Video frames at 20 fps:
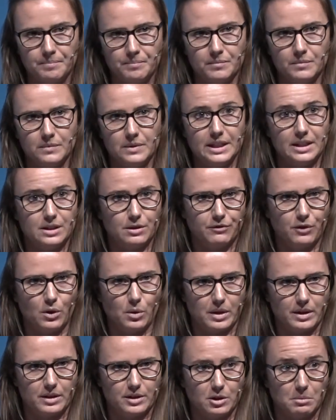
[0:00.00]
need to
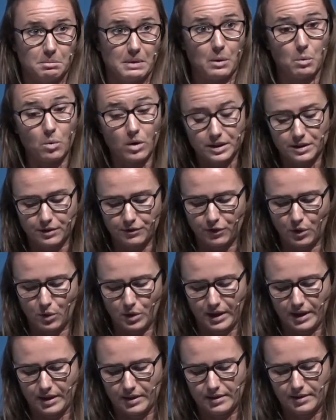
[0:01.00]
focus or might want to
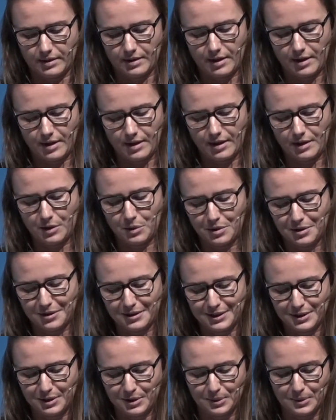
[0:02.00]
focus in order
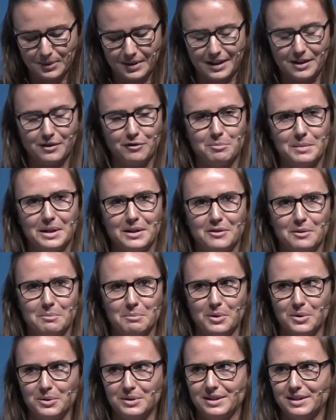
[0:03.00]
to kind of make the
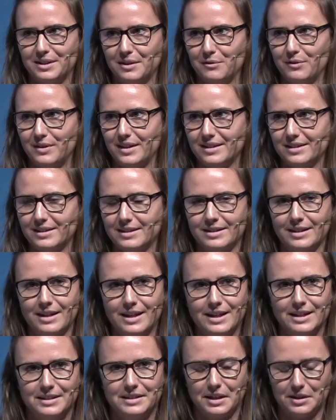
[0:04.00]
most of this
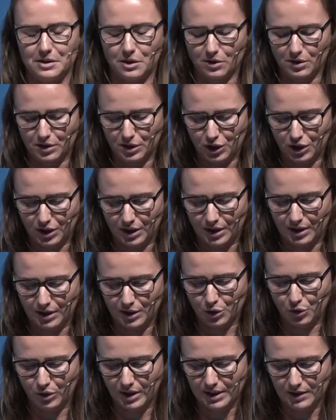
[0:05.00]
technology
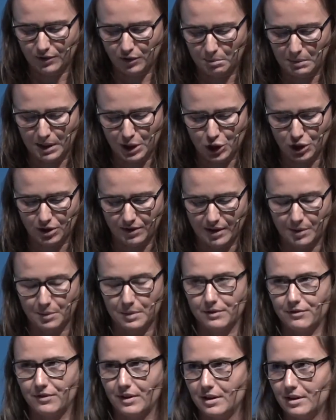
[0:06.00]
transformation that
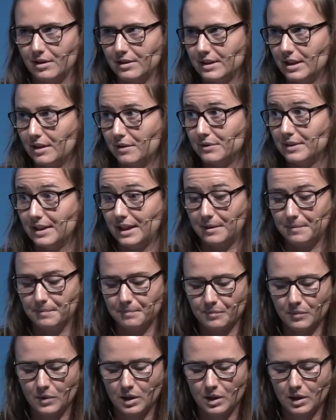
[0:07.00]
we find ourselves in.